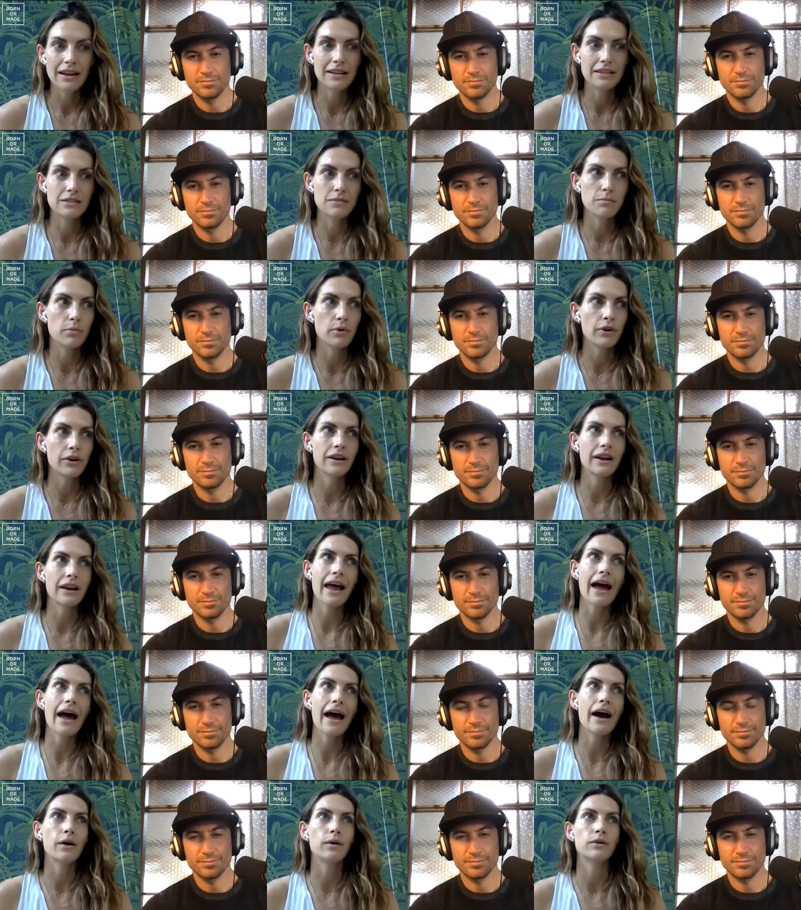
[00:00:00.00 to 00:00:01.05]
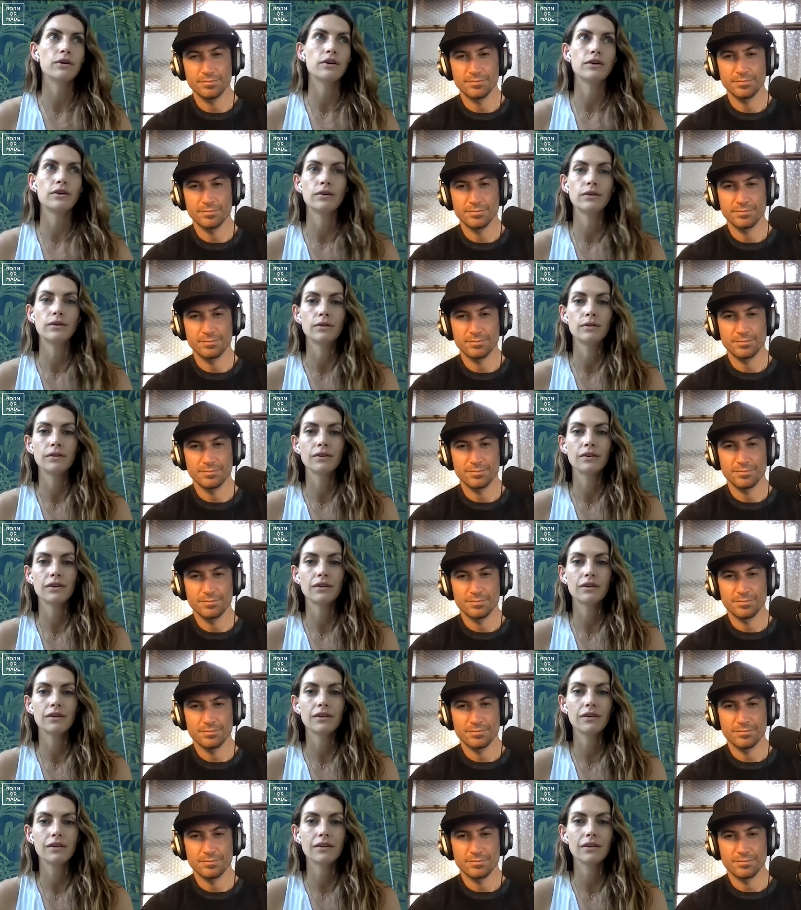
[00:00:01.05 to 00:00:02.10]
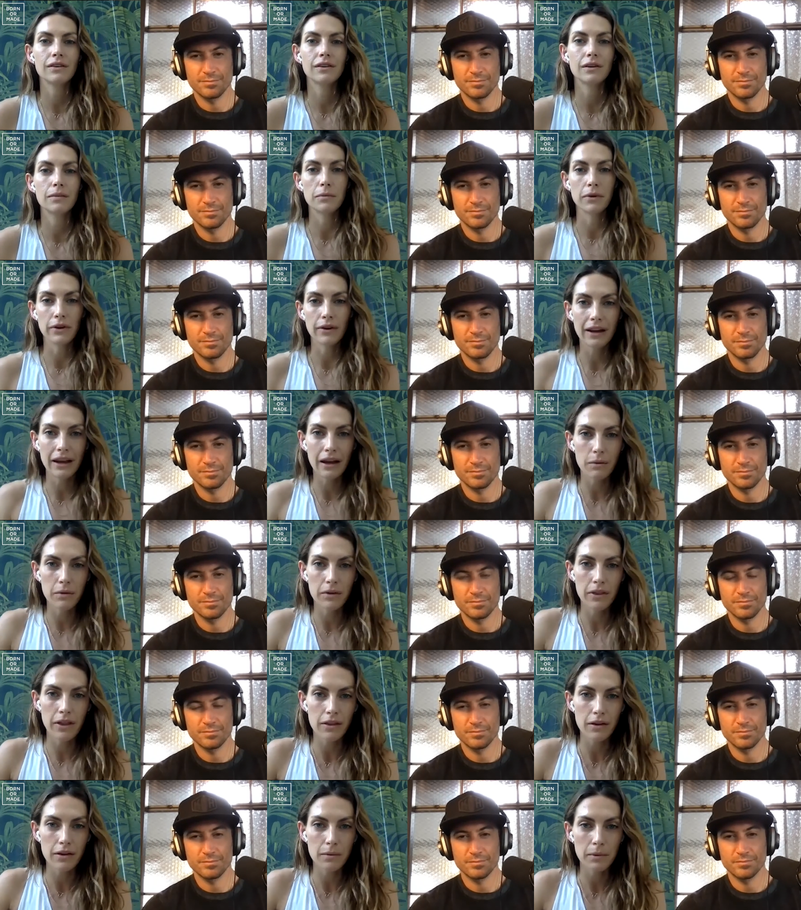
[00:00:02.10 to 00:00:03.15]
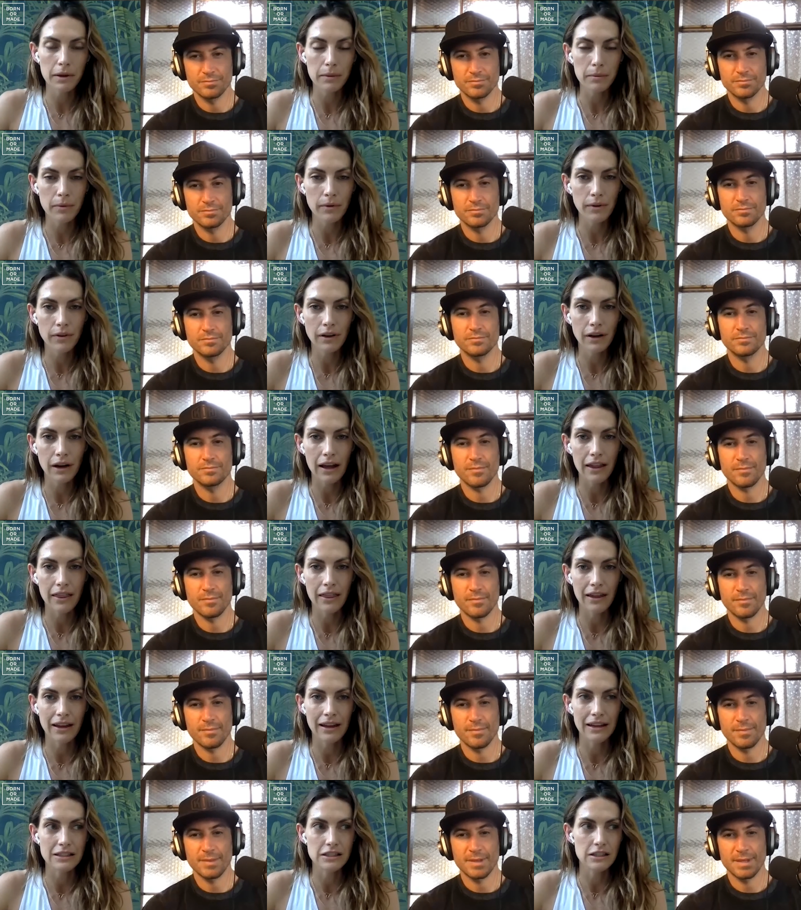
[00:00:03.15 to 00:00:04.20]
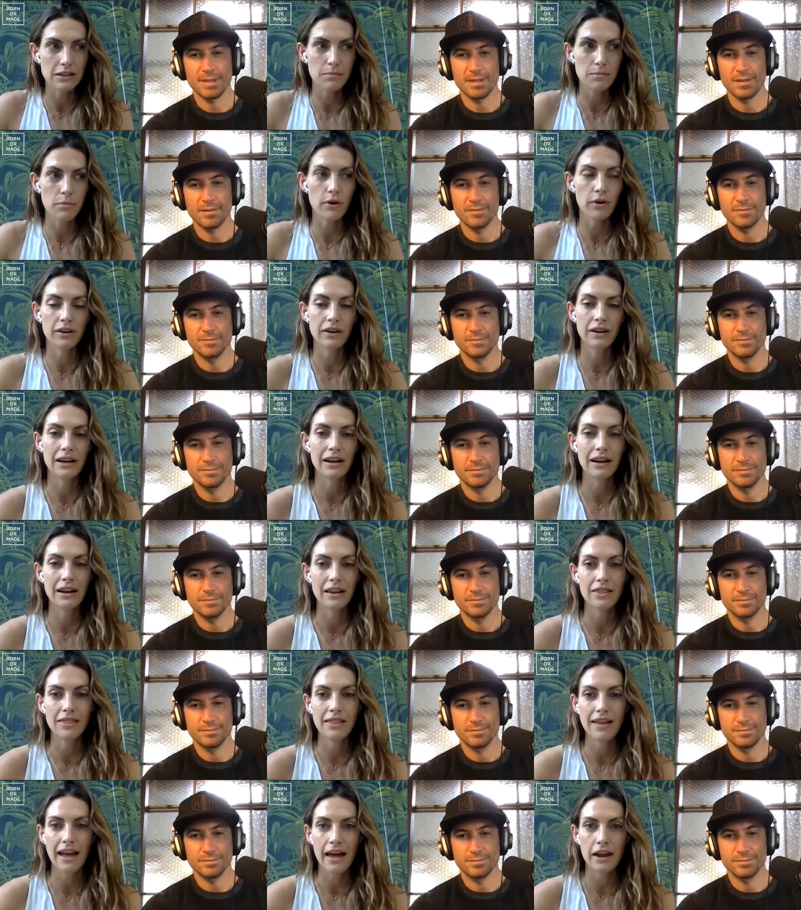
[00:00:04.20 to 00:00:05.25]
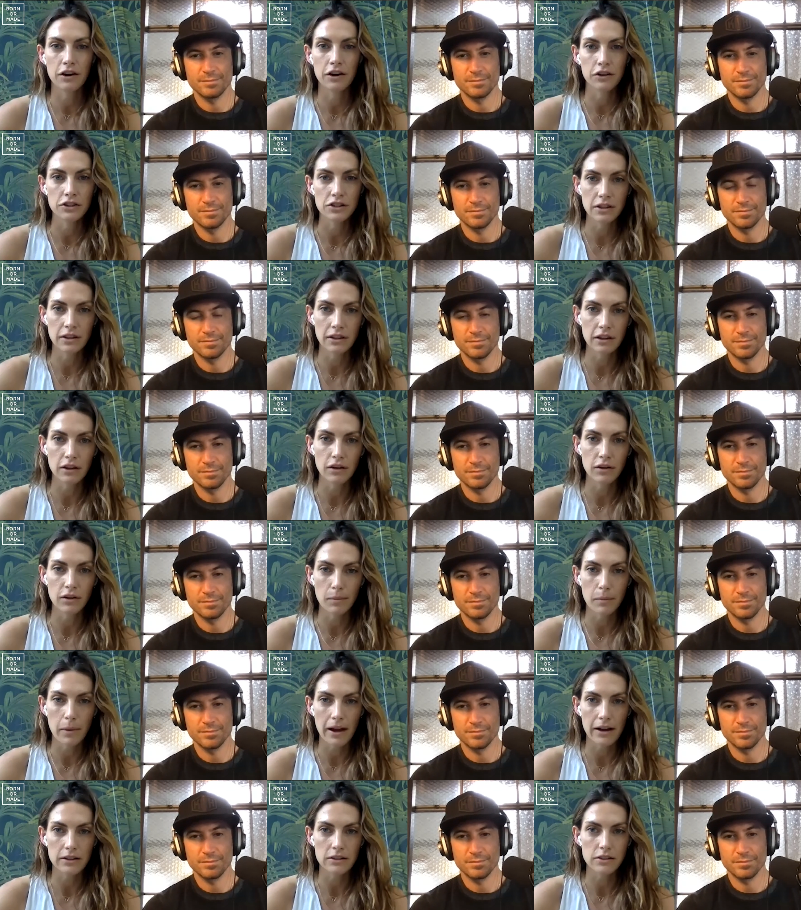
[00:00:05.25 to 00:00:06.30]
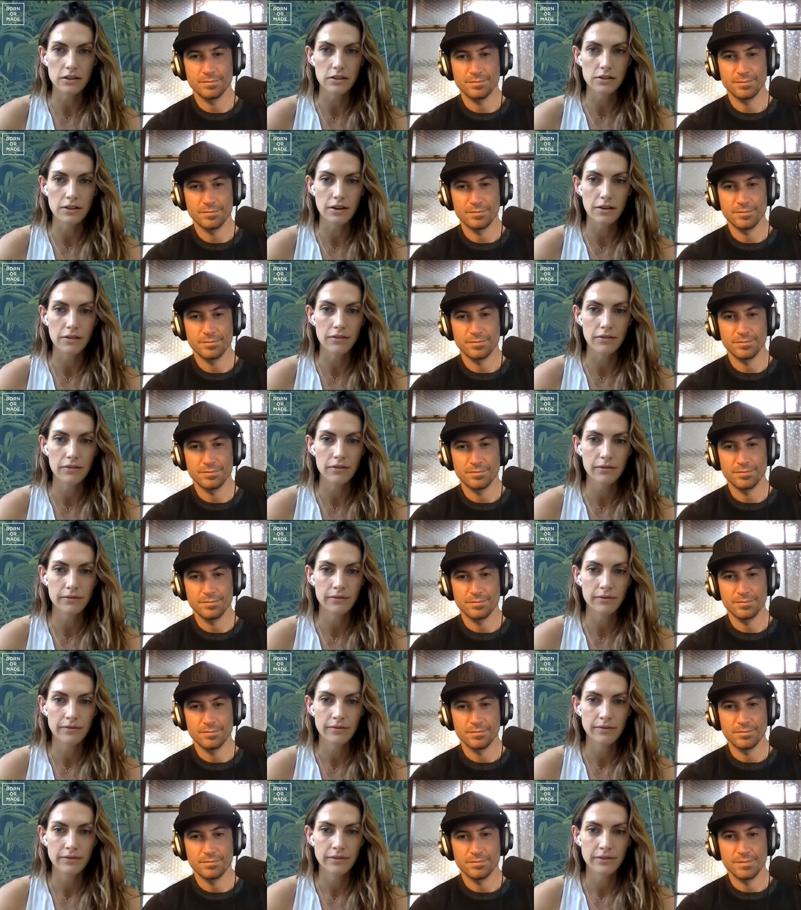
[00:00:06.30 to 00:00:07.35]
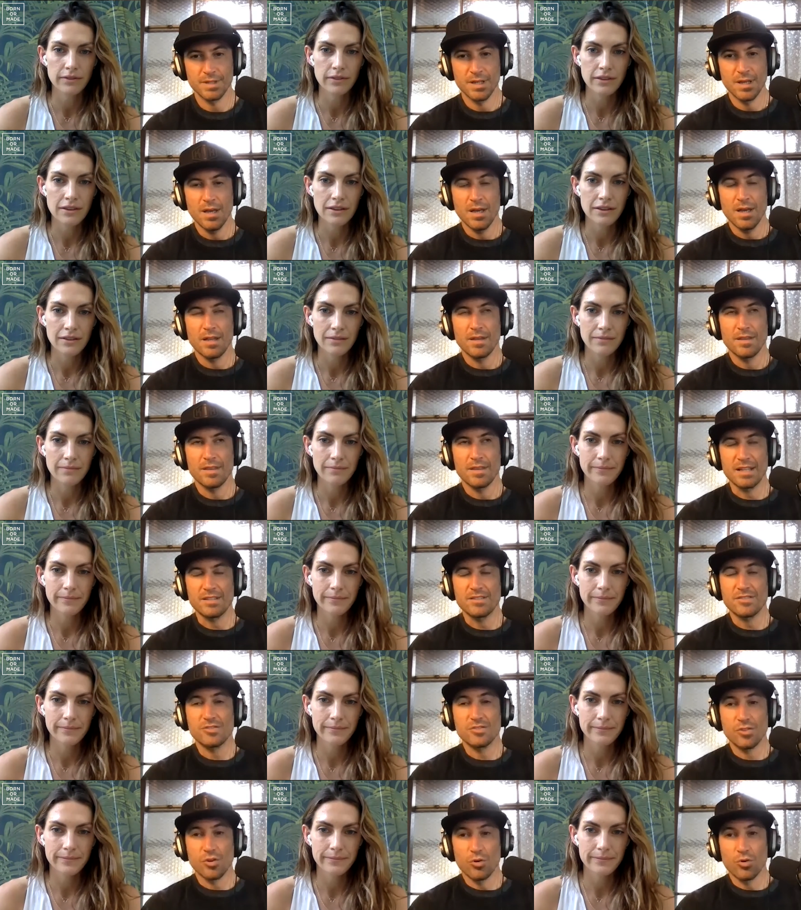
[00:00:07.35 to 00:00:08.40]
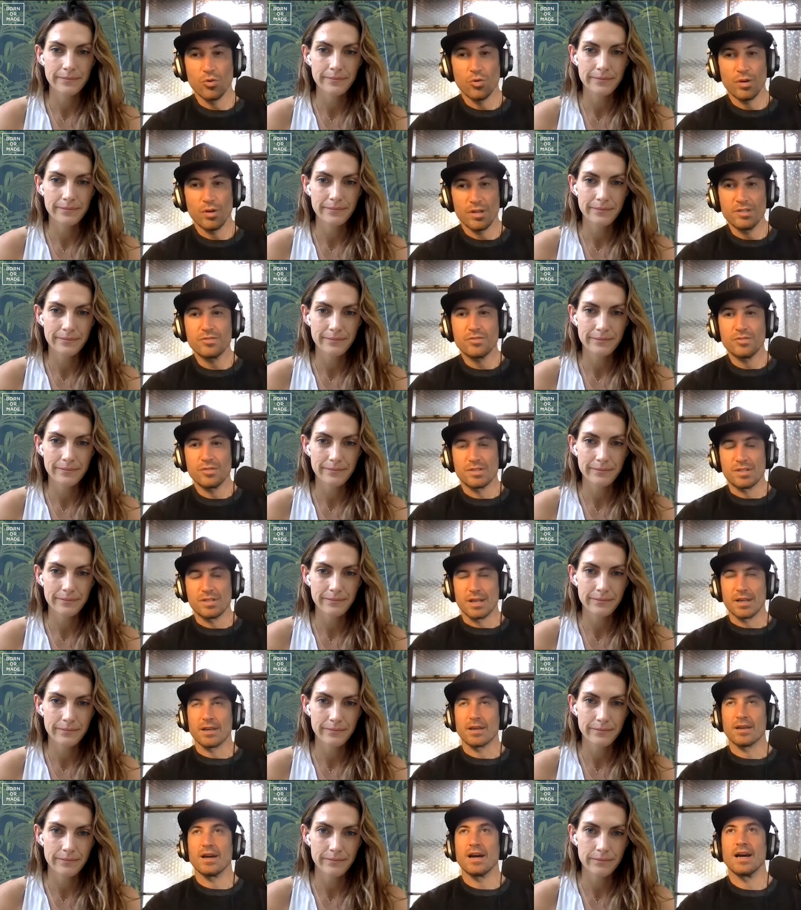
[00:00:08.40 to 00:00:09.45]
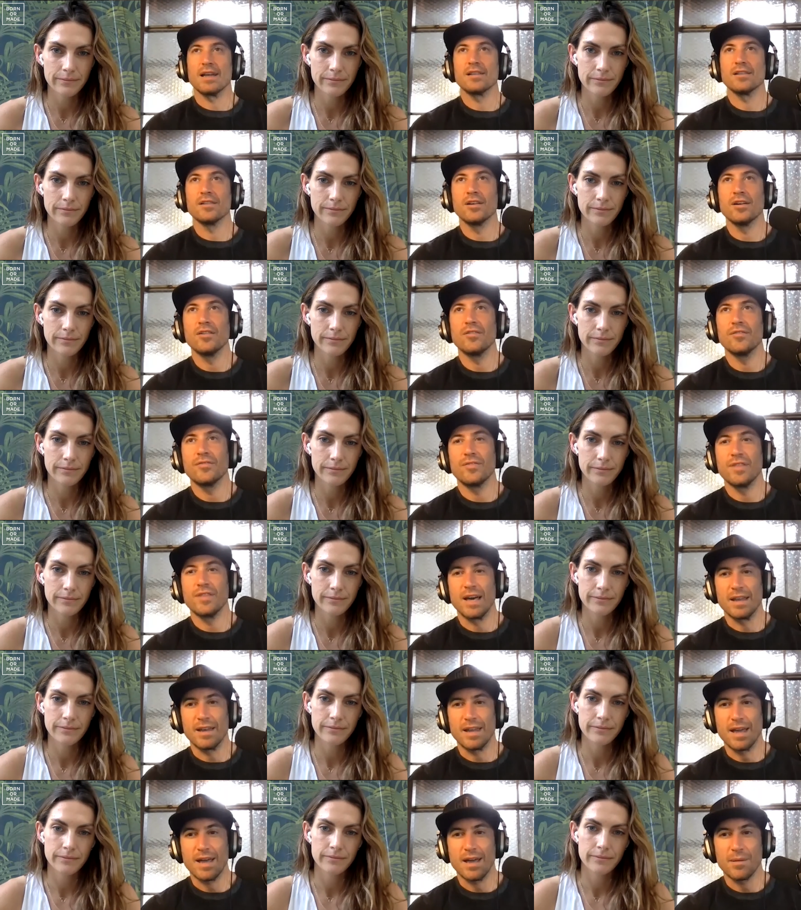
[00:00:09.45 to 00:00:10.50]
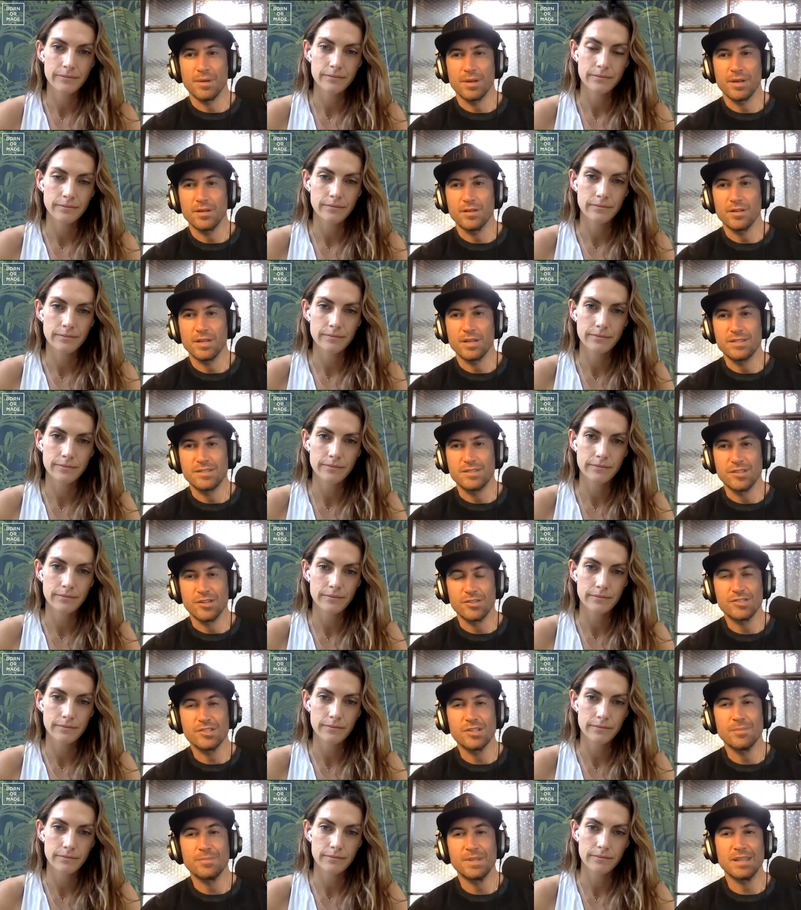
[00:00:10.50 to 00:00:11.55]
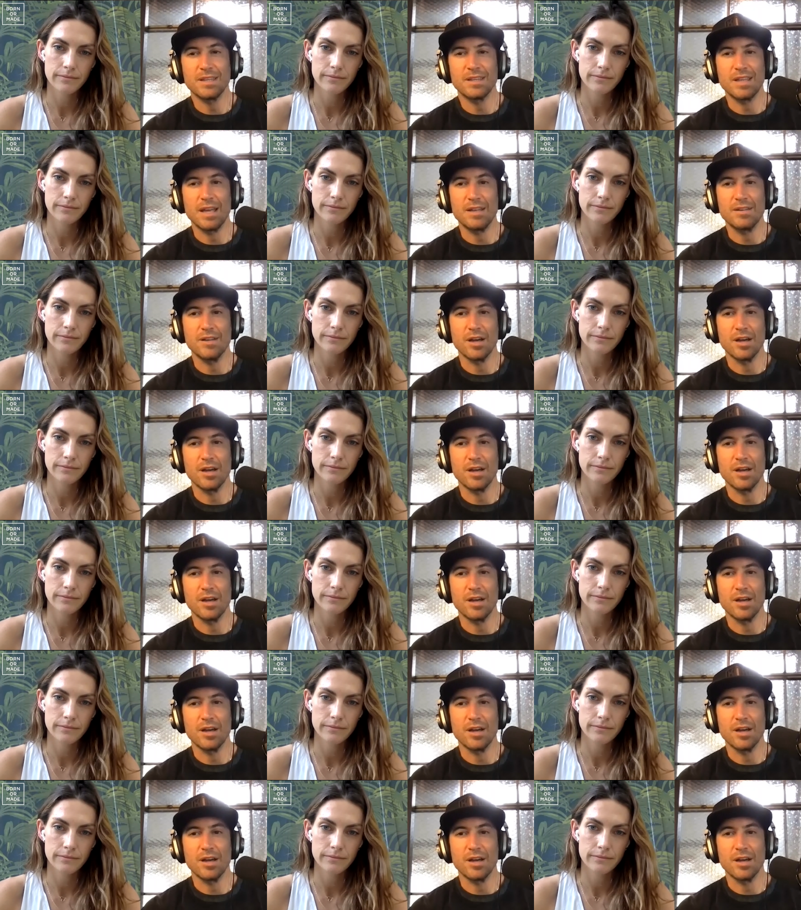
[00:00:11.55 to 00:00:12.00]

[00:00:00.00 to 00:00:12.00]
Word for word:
Speaker 1: It's important in how you communicate with other people. And I think it's important in the energy that you
Speaker 2: give back to yourself. That's so interesting. I love that habit. Is there something,